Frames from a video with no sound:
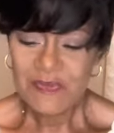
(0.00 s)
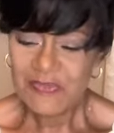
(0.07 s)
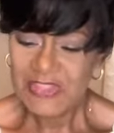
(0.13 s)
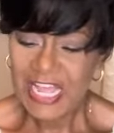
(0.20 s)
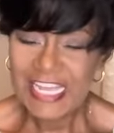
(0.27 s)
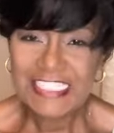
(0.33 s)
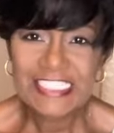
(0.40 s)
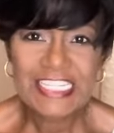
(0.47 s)

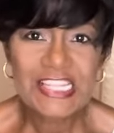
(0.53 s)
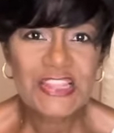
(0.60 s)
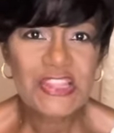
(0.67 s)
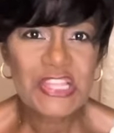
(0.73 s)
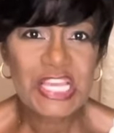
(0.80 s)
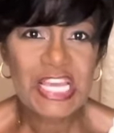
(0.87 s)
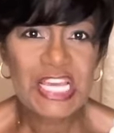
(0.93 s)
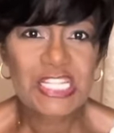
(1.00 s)
Nice and
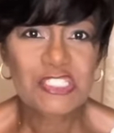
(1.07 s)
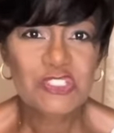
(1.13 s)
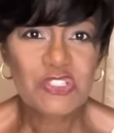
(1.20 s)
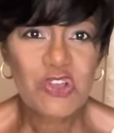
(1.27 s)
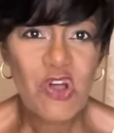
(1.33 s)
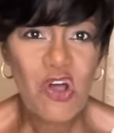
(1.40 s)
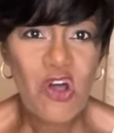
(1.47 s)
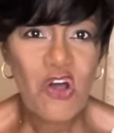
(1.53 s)
thin,
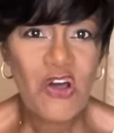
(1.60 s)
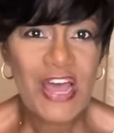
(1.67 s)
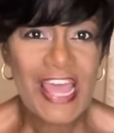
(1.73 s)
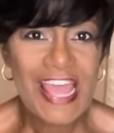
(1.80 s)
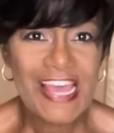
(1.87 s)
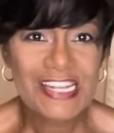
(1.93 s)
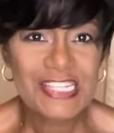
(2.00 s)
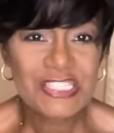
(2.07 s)

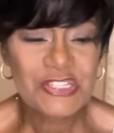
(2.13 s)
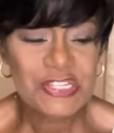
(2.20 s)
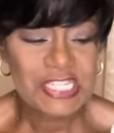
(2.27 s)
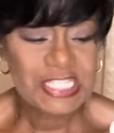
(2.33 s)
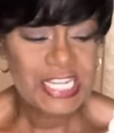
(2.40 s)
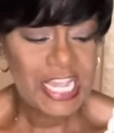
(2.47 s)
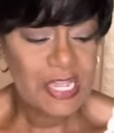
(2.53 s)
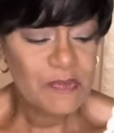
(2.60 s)
tall, adding to the
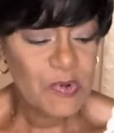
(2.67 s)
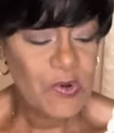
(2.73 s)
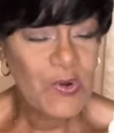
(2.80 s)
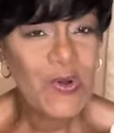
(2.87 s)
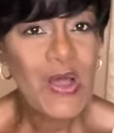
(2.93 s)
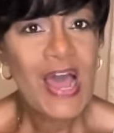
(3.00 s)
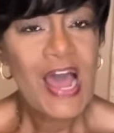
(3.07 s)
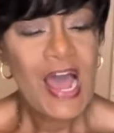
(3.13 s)

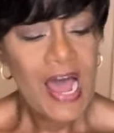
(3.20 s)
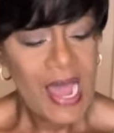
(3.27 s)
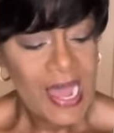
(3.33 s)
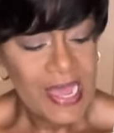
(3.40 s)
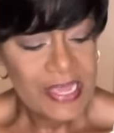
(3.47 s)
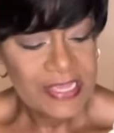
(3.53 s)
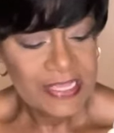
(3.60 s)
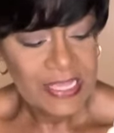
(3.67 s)
table.
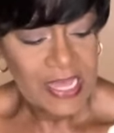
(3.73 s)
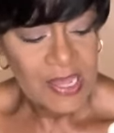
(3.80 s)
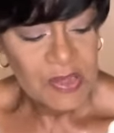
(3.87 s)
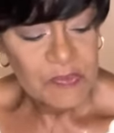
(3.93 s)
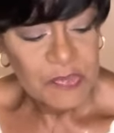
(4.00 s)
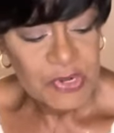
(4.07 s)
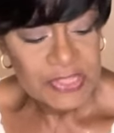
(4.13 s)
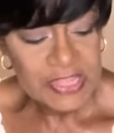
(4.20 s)

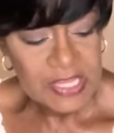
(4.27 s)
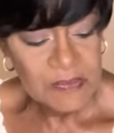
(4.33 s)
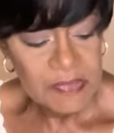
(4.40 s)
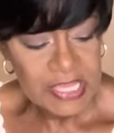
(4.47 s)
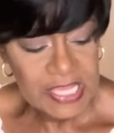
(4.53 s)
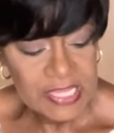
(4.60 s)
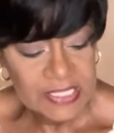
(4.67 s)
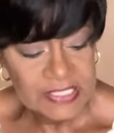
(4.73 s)
I put them
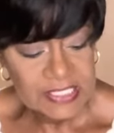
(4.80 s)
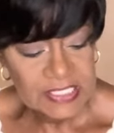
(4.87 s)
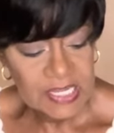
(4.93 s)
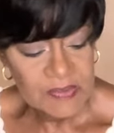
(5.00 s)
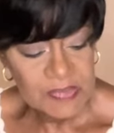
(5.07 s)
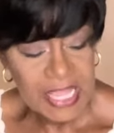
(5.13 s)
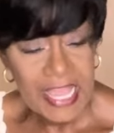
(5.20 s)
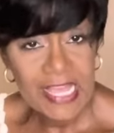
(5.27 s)
in
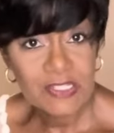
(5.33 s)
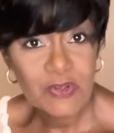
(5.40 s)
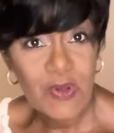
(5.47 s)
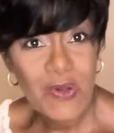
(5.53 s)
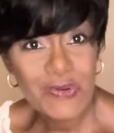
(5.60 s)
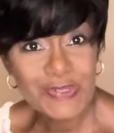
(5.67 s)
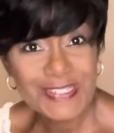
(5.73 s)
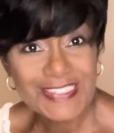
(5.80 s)
some candle
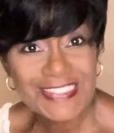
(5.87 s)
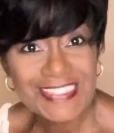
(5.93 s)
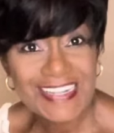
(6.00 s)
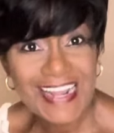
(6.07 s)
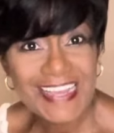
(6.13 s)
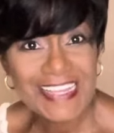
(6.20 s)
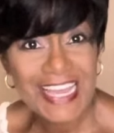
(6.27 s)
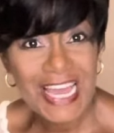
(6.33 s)
holders
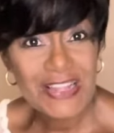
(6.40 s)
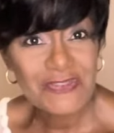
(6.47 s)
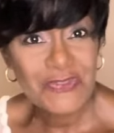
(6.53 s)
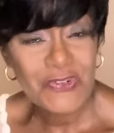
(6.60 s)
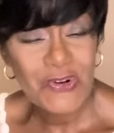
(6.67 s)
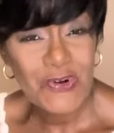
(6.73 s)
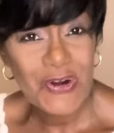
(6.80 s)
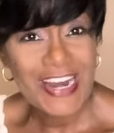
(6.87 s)
that I got
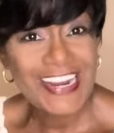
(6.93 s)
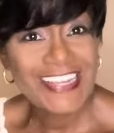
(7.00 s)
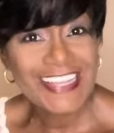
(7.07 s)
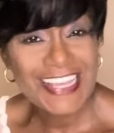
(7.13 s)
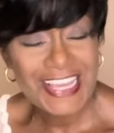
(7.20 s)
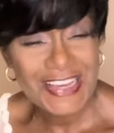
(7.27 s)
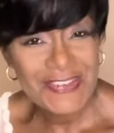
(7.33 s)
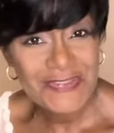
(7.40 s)
for a
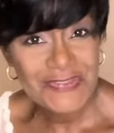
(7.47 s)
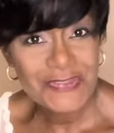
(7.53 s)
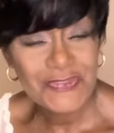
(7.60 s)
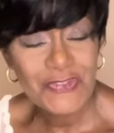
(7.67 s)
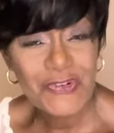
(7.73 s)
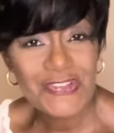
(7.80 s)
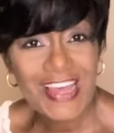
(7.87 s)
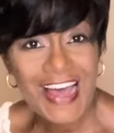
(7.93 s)
gift
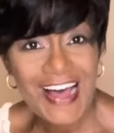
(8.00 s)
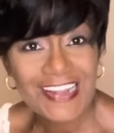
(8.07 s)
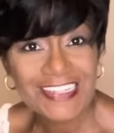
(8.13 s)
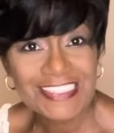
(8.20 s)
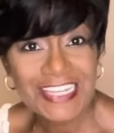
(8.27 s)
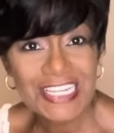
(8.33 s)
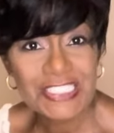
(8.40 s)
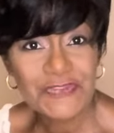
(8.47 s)
for the
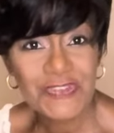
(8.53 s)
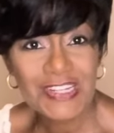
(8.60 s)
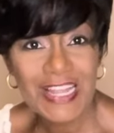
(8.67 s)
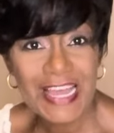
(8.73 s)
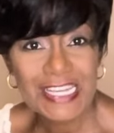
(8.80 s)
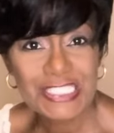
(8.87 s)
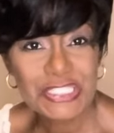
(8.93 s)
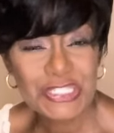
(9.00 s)
holidays for
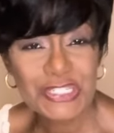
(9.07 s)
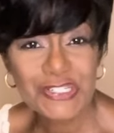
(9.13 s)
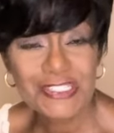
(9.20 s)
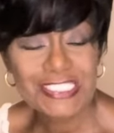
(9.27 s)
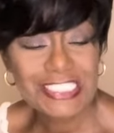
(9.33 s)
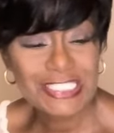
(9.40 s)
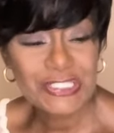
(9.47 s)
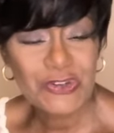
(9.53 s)
last year.
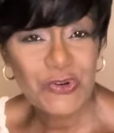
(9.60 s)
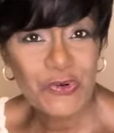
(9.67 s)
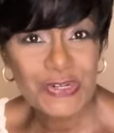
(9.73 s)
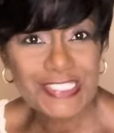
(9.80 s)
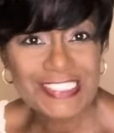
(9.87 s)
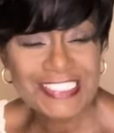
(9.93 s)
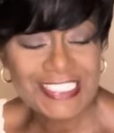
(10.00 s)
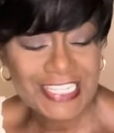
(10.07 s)
Just a
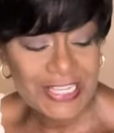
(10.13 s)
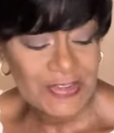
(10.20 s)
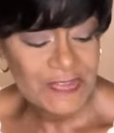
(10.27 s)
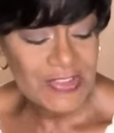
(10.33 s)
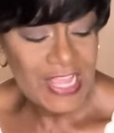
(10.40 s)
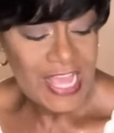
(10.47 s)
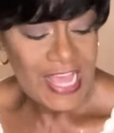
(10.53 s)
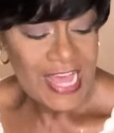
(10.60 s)
gorgeous
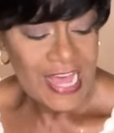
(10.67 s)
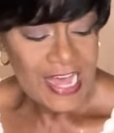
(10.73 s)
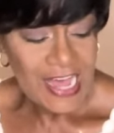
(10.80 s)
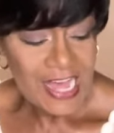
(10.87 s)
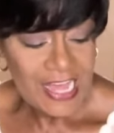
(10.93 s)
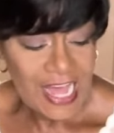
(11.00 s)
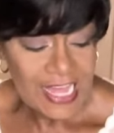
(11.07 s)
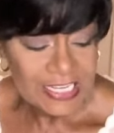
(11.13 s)
gift.
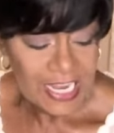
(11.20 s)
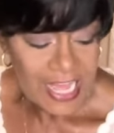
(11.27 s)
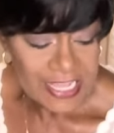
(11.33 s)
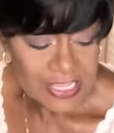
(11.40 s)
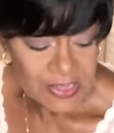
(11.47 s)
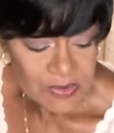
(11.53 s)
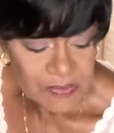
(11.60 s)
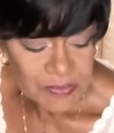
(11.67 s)
I
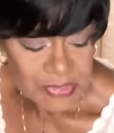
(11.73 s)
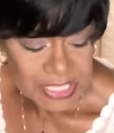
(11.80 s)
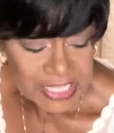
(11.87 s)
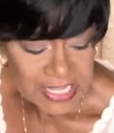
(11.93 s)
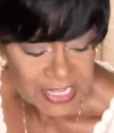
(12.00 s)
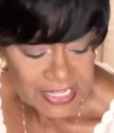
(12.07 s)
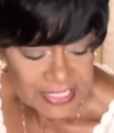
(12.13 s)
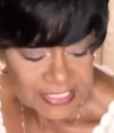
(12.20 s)
like them
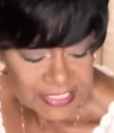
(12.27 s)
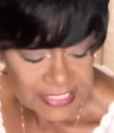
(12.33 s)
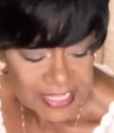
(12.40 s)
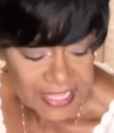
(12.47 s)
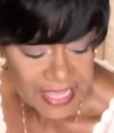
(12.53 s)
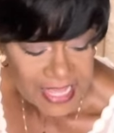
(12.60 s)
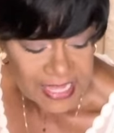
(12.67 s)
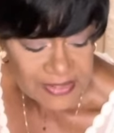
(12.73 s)
because
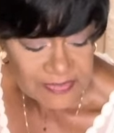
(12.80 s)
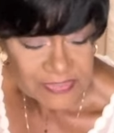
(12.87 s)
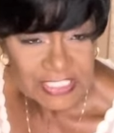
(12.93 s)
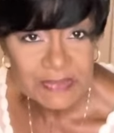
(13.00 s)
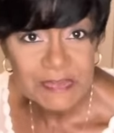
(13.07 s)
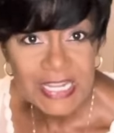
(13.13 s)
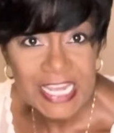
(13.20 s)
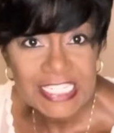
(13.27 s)
they have
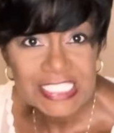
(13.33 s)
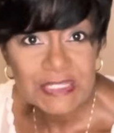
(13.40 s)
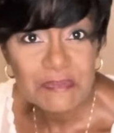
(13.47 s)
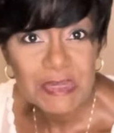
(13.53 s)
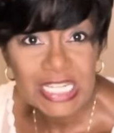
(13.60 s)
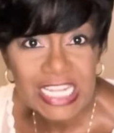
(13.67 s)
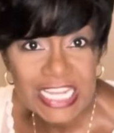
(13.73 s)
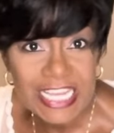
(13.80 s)
some nice
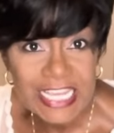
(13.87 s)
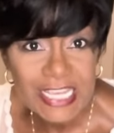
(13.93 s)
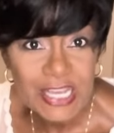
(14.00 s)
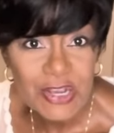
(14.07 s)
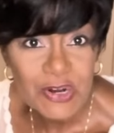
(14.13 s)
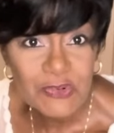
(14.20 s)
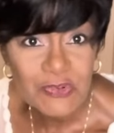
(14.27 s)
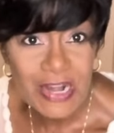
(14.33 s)

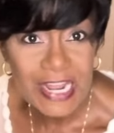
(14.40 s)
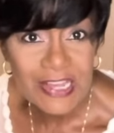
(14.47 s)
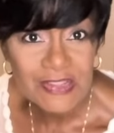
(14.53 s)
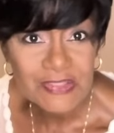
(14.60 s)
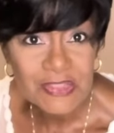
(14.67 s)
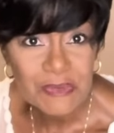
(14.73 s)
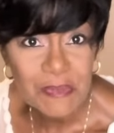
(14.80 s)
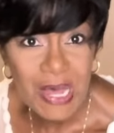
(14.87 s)
bling
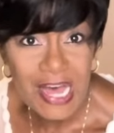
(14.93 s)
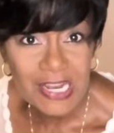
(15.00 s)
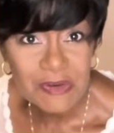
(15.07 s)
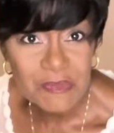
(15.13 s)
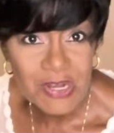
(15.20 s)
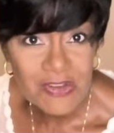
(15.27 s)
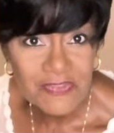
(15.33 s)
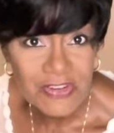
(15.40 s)
around the
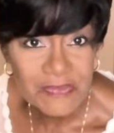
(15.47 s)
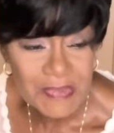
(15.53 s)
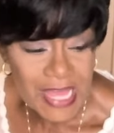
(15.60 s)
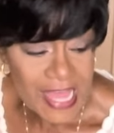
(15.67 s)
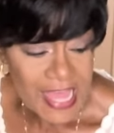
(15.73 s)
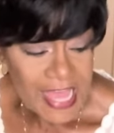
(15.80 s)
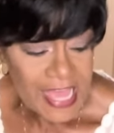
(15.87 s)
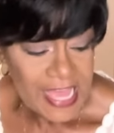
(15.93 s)
bottom of them.
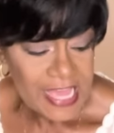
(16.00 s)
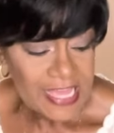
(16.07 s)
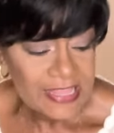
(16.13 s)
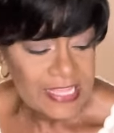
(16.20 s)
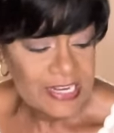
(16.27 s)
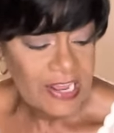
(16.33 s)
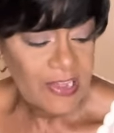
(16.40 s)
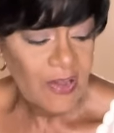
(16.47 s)

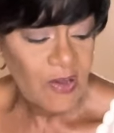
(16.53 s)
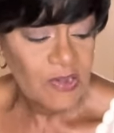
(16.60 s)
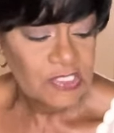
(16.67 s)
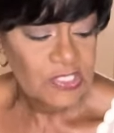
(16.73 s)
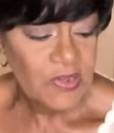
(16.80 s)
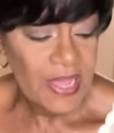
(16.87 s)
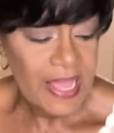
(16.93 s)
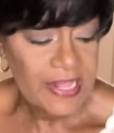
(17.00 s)
And then I
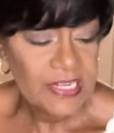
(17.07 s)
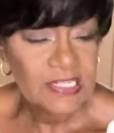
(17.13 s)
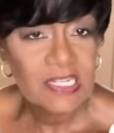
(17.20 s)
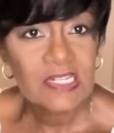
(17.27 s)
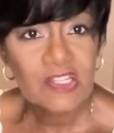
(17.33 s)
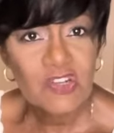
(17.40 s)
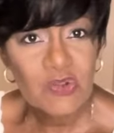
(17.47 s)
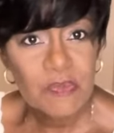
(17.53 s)
also added
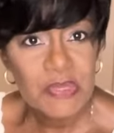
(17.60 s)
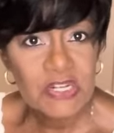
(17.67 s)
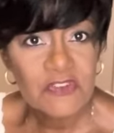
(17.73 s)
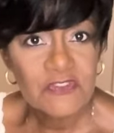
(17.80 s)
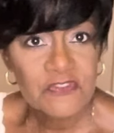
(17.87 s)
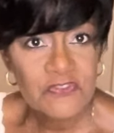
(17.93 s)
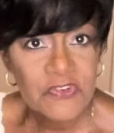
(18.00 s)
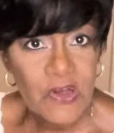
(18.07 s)
a little bit
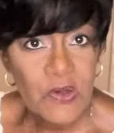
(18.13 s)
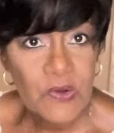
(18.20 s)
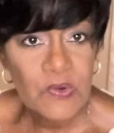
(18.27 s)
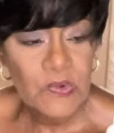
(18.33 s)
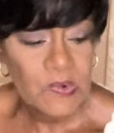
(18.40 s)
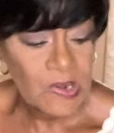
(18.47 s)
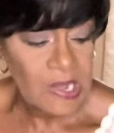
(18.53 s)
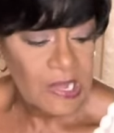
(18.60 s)
of
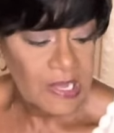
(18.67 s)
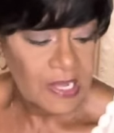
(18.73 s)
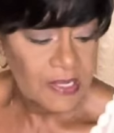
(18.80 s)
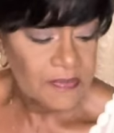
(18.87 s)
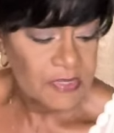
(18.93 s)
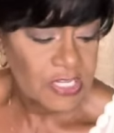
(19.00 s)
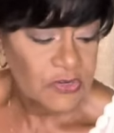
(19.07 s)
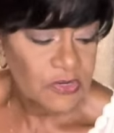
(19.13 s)
faux
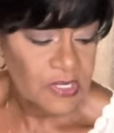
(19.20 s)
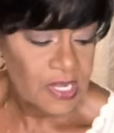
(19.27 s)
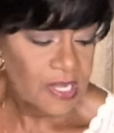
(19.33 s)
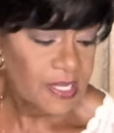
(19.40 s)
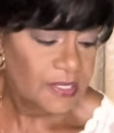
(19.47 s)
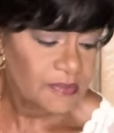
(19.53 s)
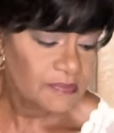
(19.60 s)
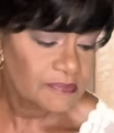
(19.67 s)

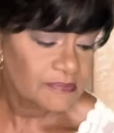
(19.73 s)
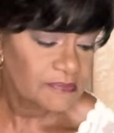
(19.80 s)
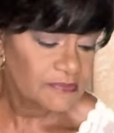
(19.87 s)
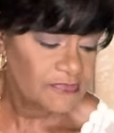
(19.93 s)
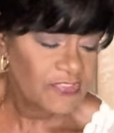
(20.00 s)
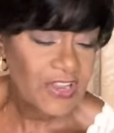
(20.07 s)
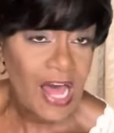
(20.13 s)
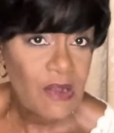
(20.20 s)

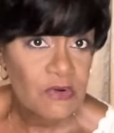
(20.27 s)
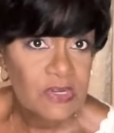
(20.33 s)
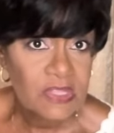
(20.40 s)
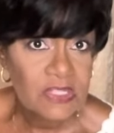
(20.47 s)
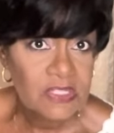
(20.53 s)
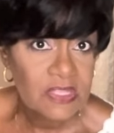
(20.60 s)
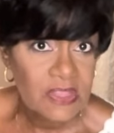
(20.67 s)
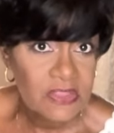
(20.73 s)
flower
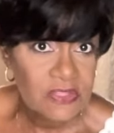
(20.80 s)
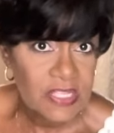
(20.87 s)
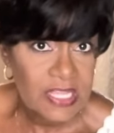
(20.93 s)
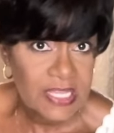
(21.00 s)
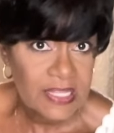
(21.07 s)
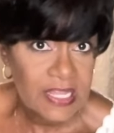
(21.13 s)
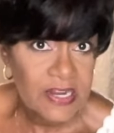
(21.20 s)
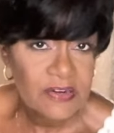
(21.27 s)

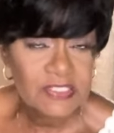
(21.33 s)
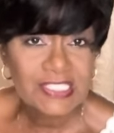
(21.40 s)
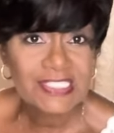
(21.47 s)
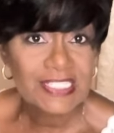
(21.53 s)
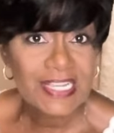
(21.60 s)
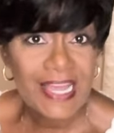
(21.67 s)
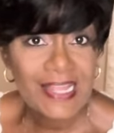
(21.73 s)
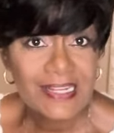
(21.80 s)
in there
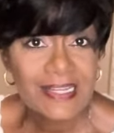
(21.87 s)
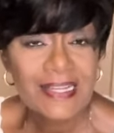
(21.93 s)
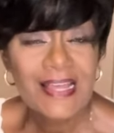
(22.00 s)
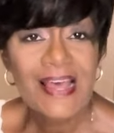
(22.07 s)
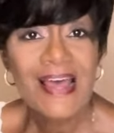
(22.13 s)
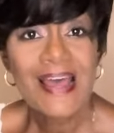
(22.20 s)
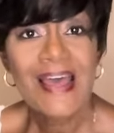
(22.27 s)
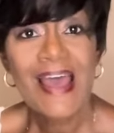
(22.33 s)
just to kind of
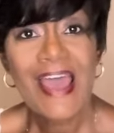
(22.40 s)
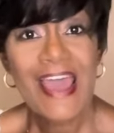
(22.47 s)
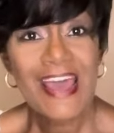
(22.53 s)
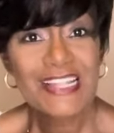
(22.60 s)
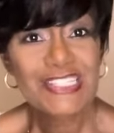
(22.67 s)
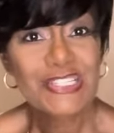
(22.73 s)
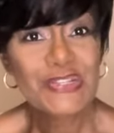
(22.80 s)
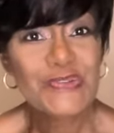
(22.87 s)

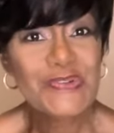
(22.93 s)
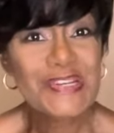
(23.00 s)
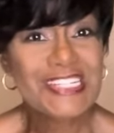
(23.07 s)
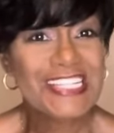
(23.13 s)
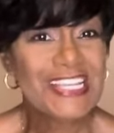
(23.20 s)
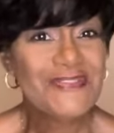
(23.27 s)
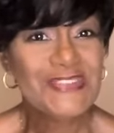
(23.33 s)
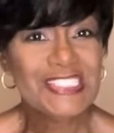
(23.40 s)
add to
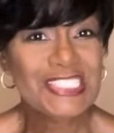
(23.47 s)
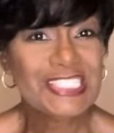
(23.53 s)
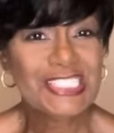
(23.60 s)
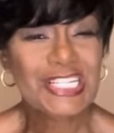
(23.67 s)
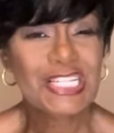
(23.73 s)
it, give it just a